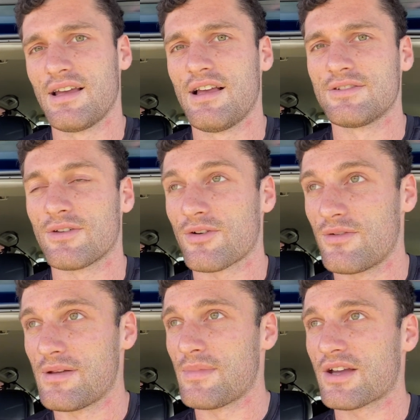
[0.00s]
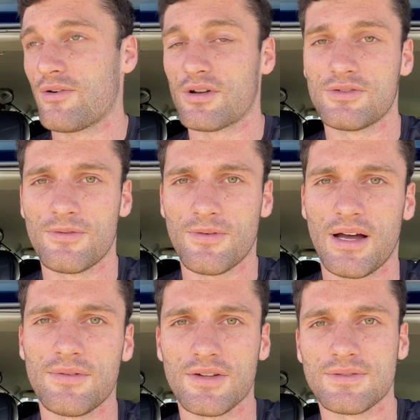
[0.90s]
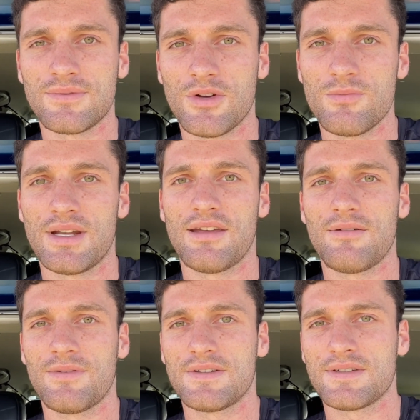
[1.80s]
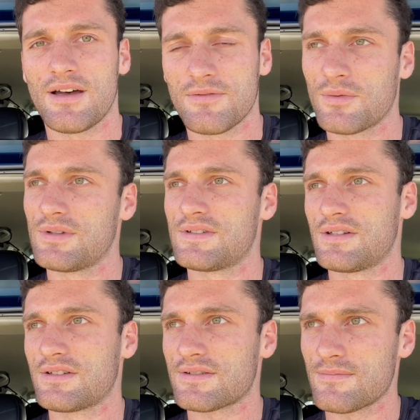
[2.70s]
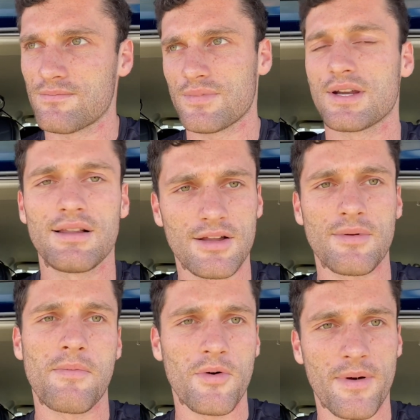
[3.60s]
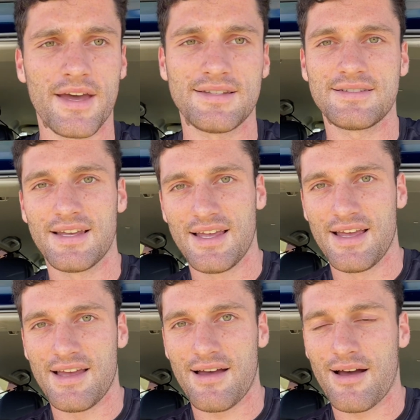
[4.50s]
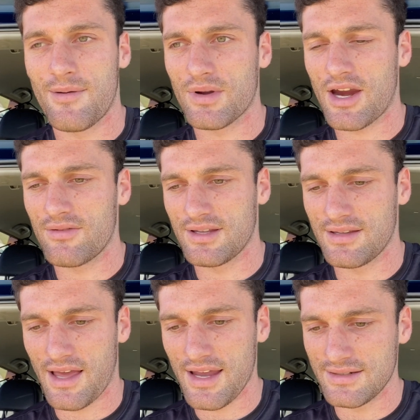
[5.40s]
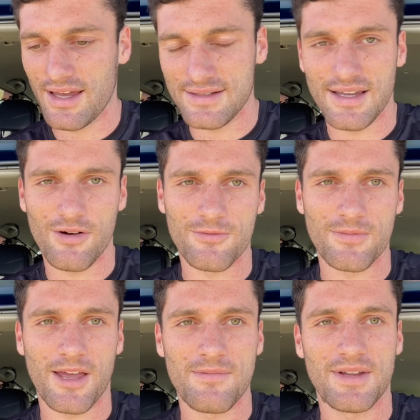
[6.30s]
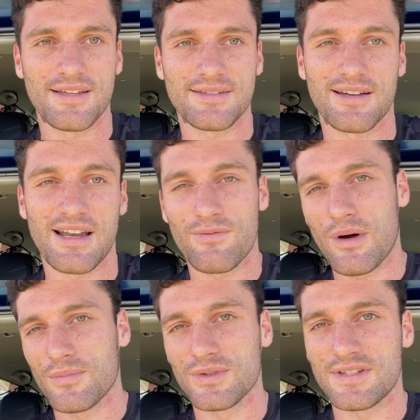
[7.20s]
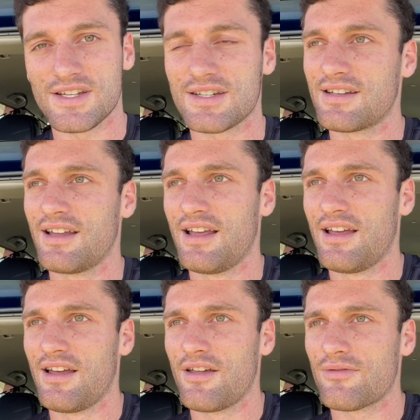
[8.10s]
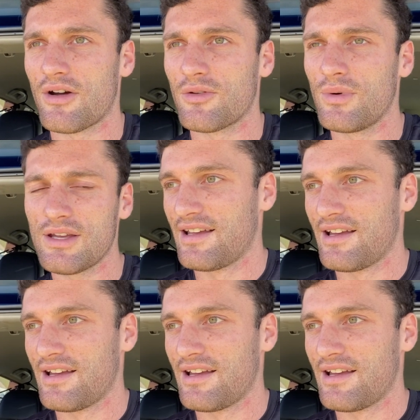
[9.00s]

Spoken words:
So I'll throw them back on and do 5 lots of 2-minute efforts afterwards, just to bring in a little bit more pace. We're currently 8 days out from game day, so I'm going to have one more session throughout the week.